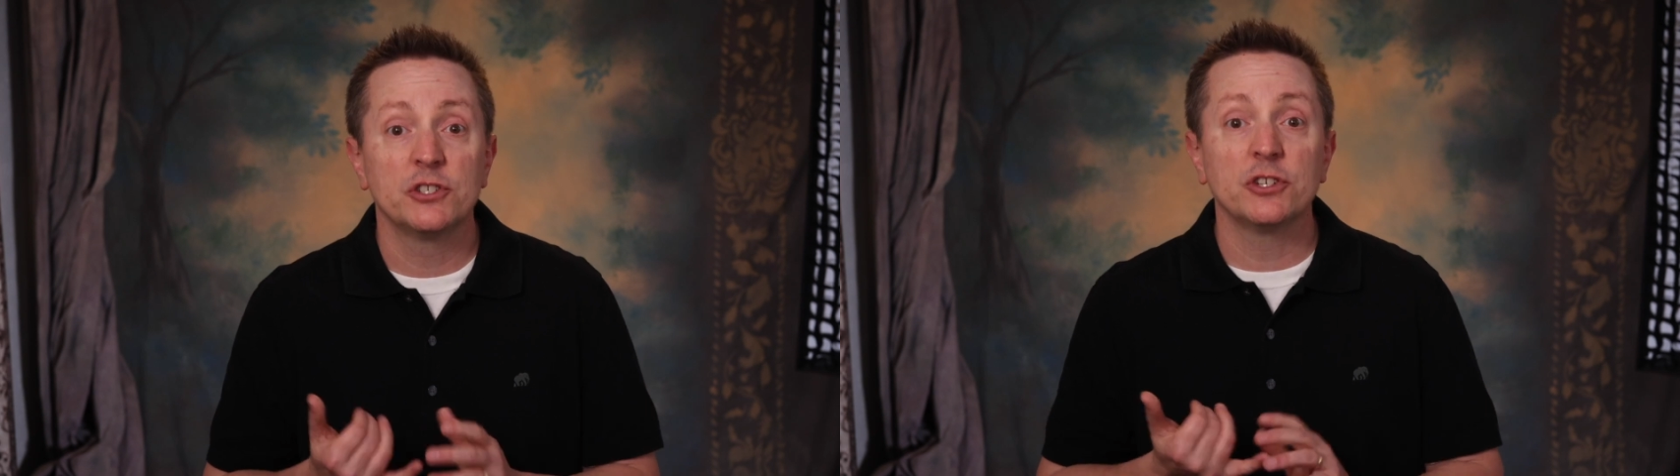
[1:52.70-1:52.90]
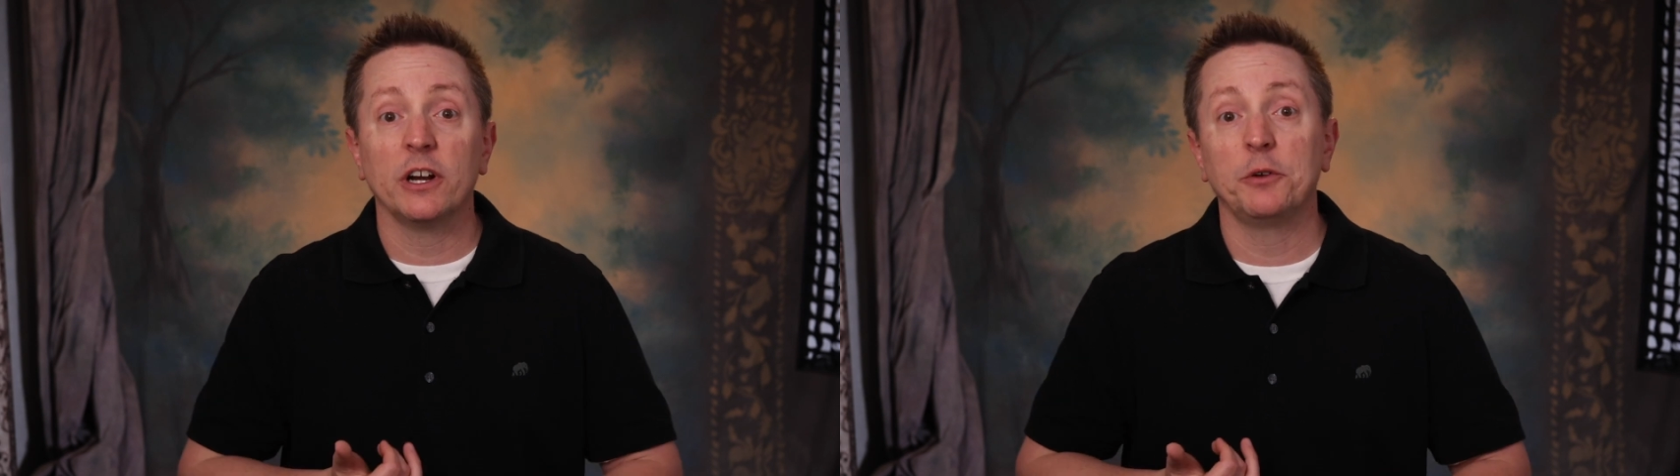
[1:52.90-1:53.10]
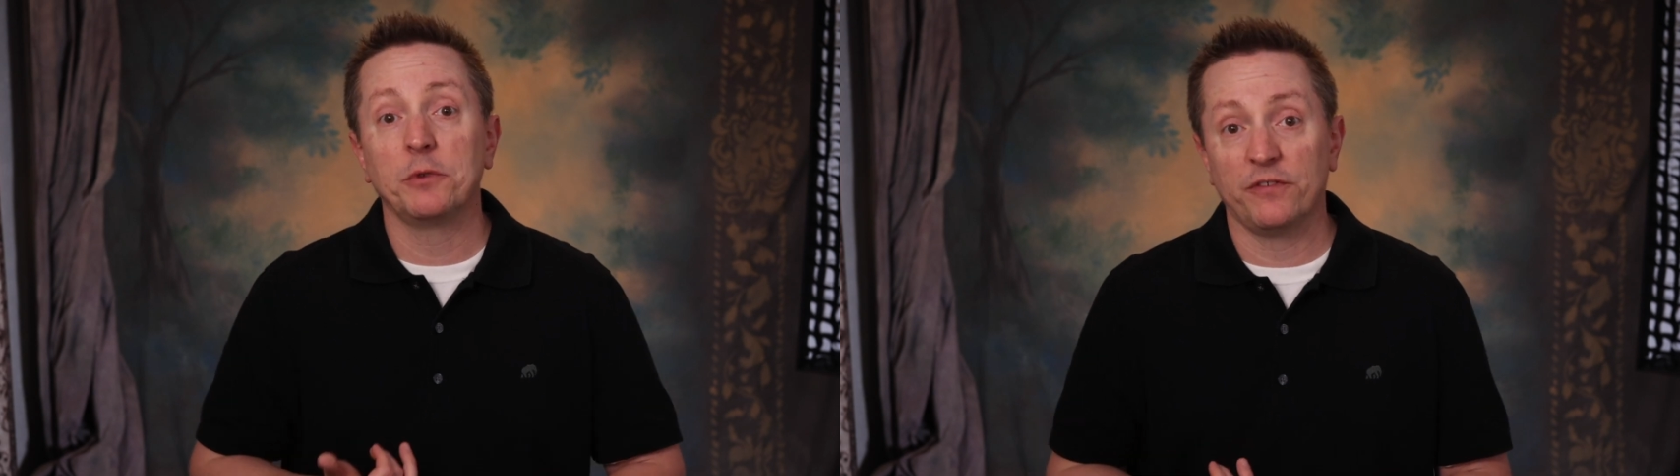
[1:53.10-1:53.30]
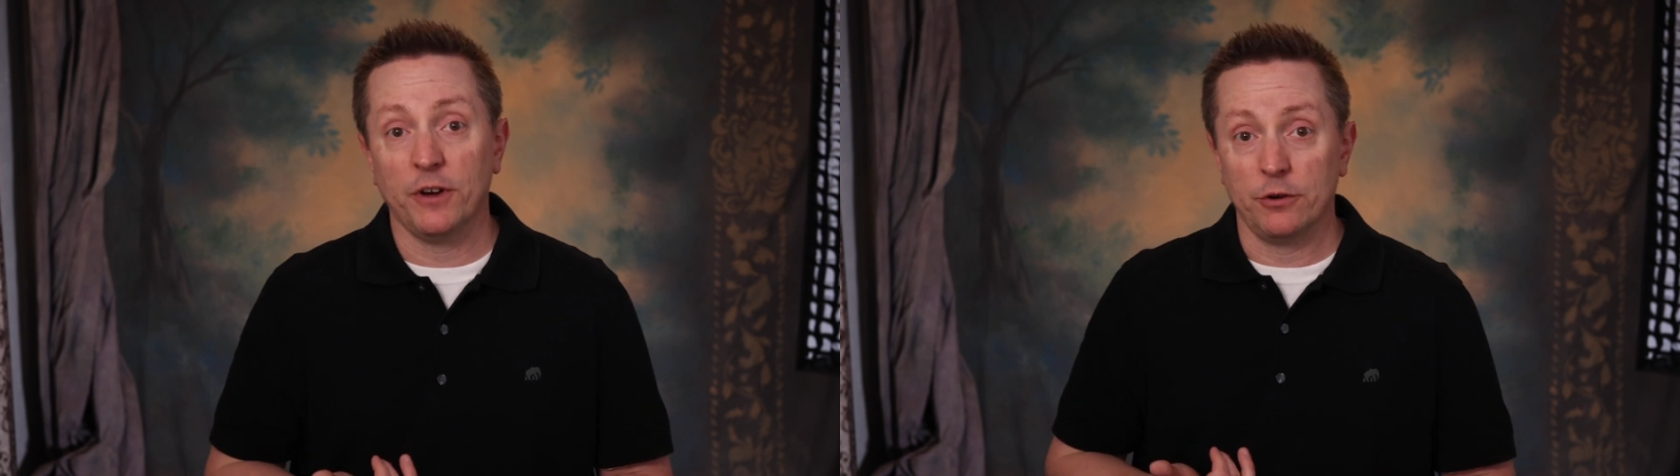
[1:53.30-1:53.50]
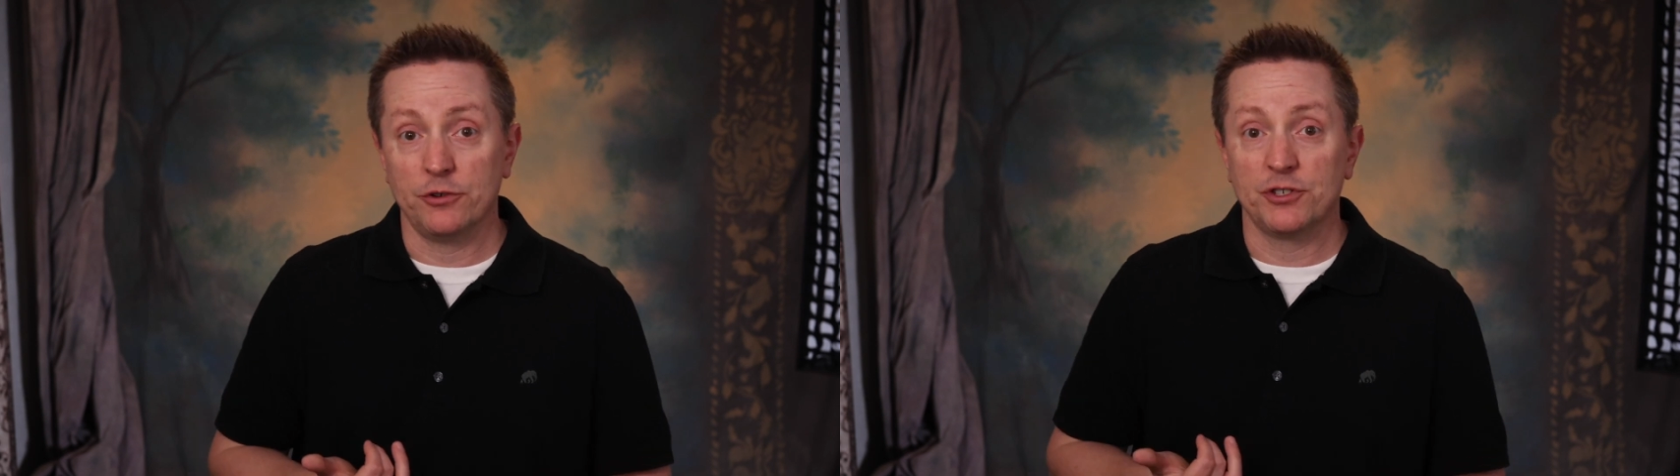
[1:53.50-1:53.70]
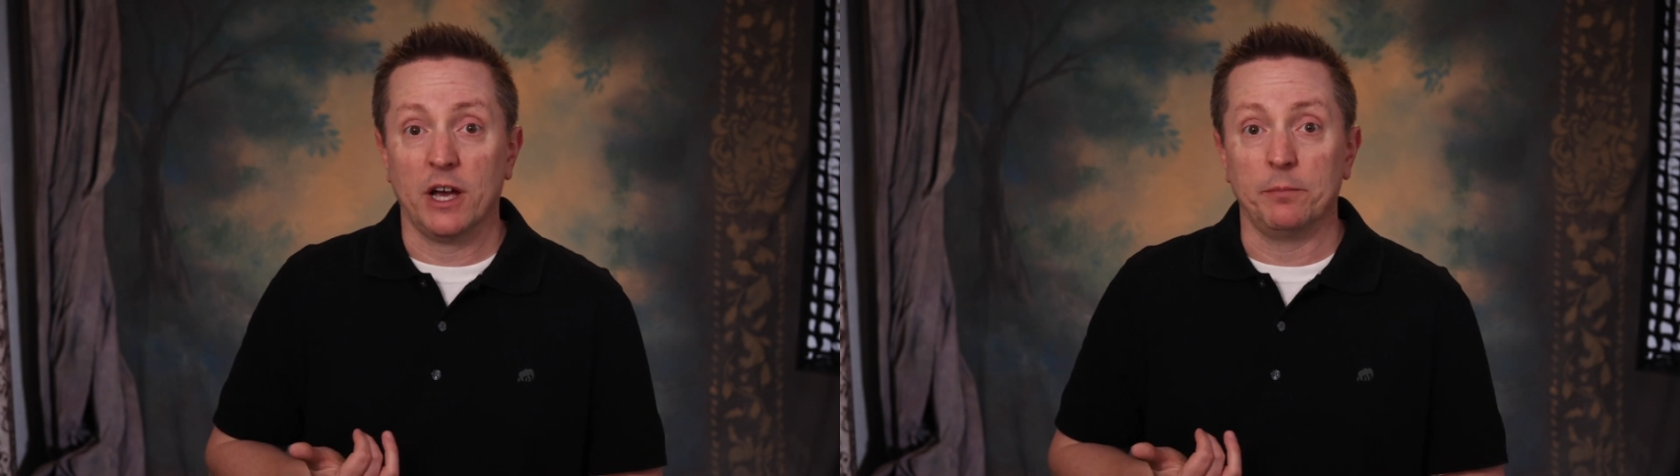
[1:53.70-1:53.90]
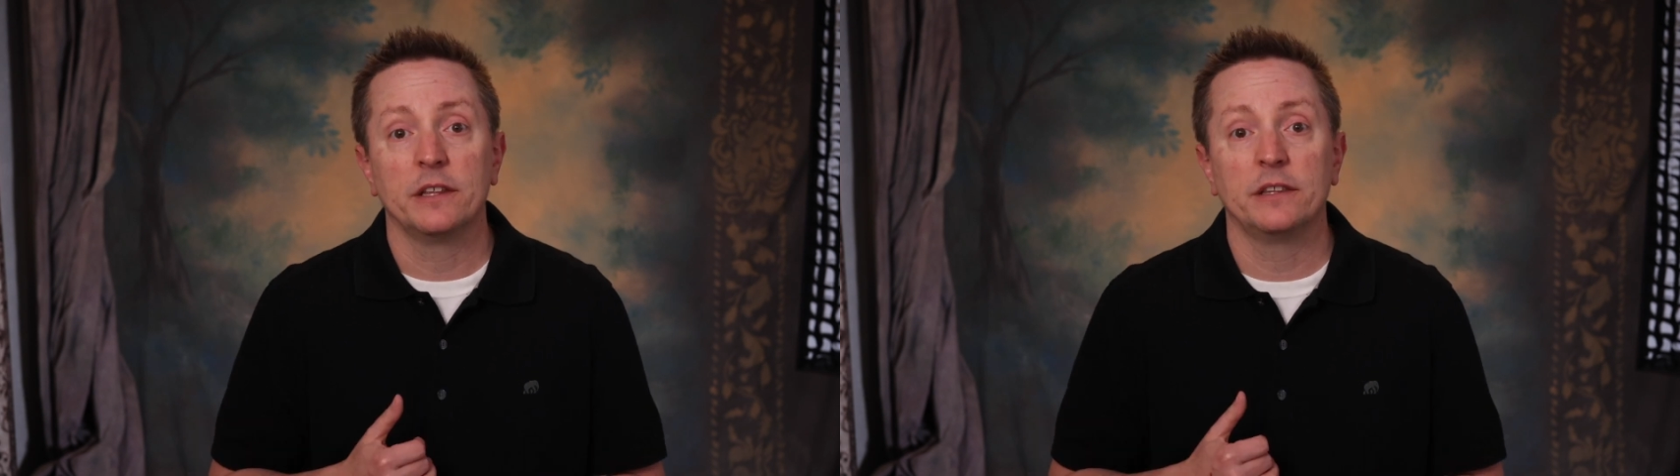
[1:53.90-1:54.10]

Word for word: starting with Photoshop,